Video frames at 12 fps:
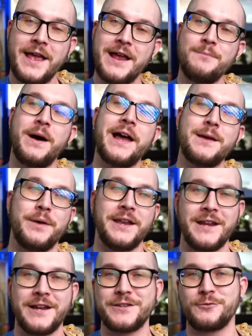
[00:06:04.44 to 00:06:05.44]
in my
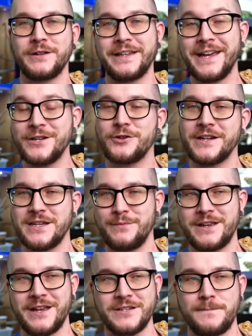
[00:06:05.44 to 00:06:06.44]
opinion, it's really interesting
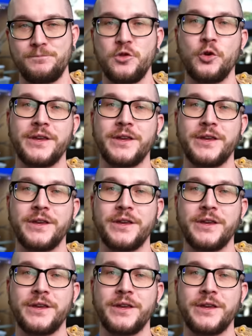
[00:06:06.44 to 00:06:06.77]
because you'll